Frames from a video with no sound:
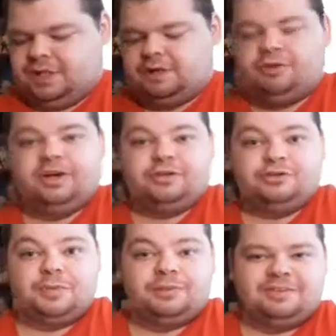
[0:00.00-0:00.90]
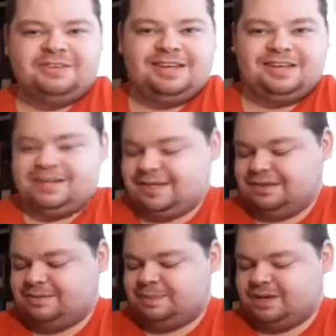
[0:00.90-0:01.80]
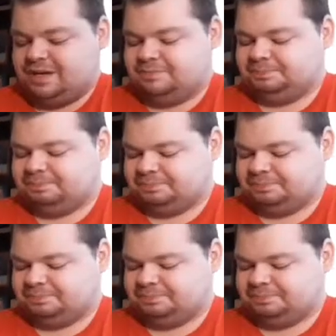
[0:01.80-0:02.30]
collector's purposes, I guess. But and